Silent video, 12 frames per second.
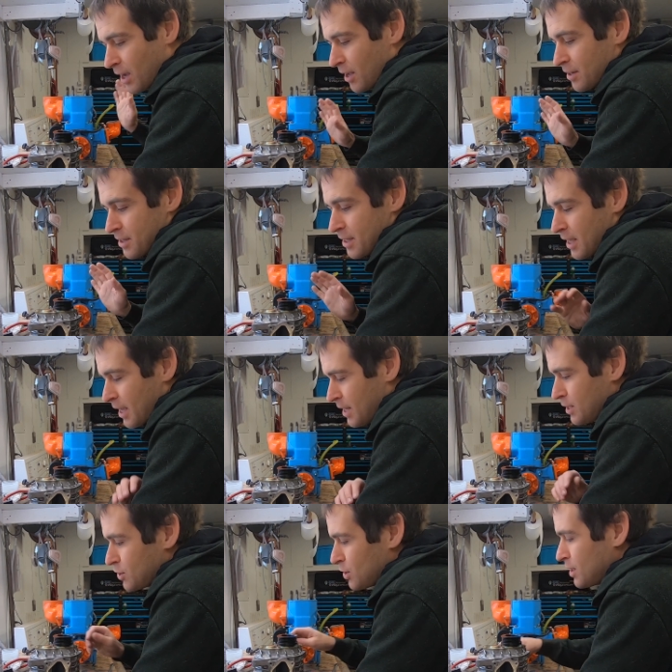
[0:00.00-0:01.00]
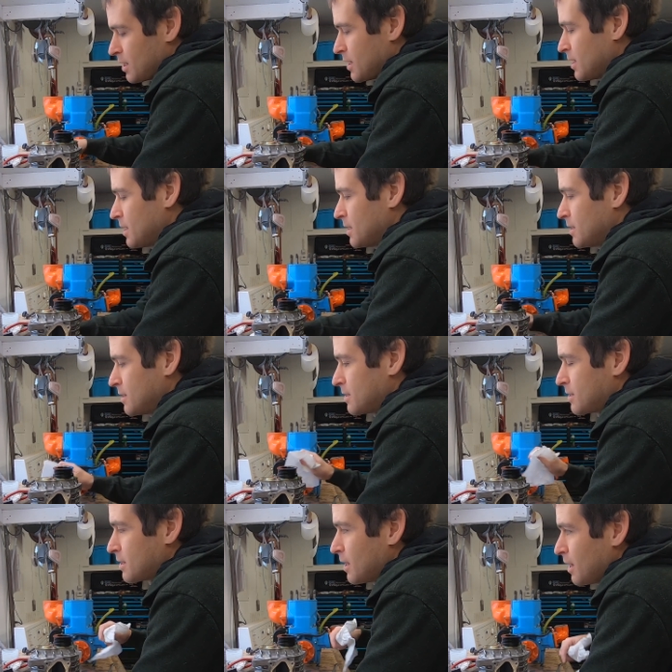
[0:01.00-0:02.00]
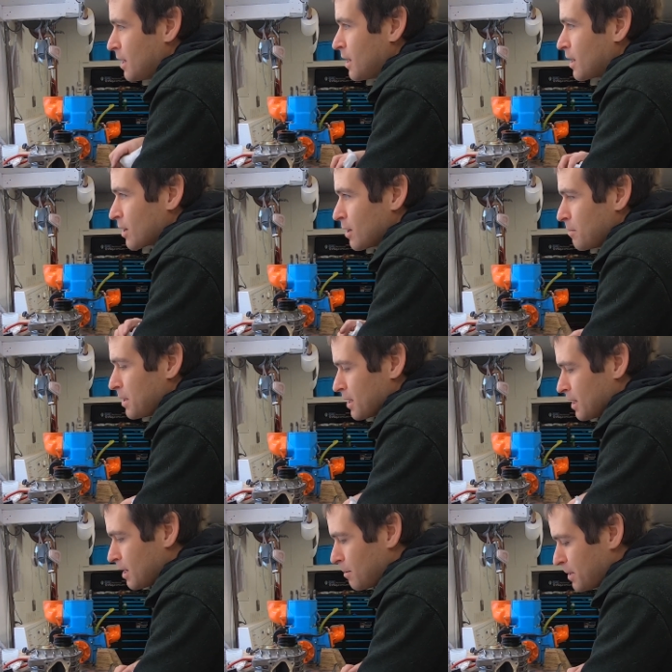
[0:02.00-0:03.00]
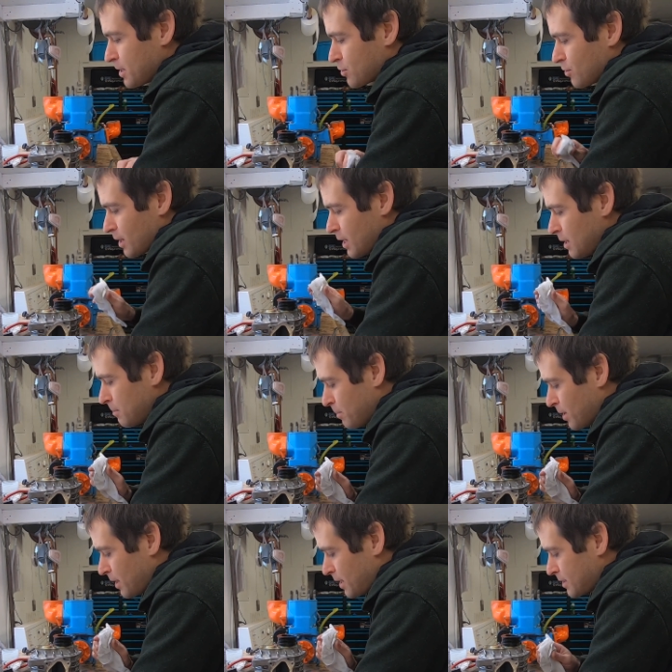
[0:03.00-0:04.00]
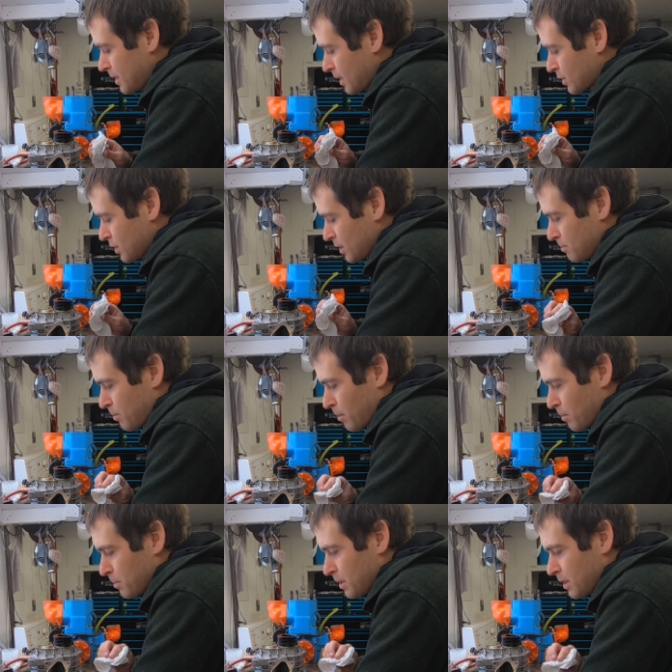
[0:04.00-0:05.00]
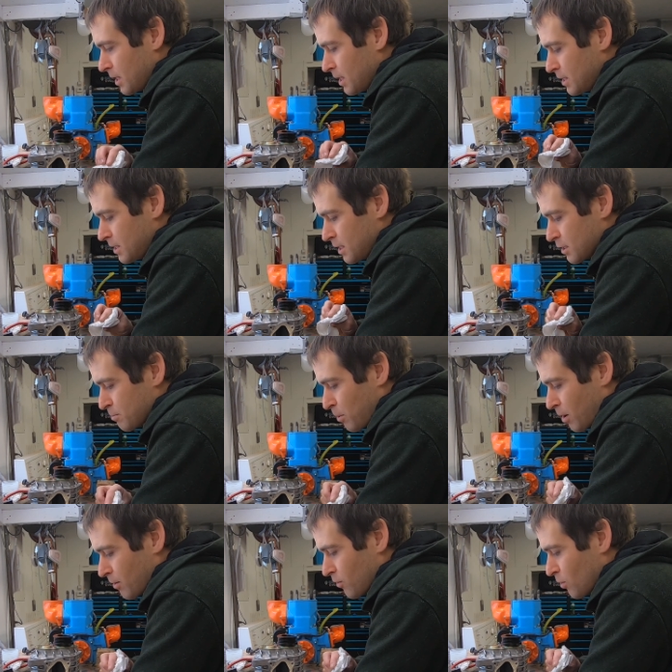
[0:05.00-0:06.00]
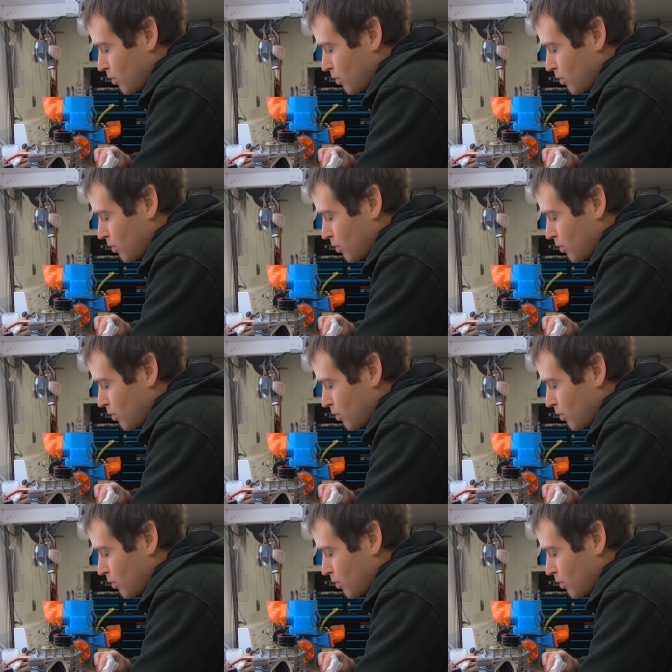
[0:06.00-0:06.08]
onto the engine is gonna be a little bit tricky, but it's actually probably the easiest part of the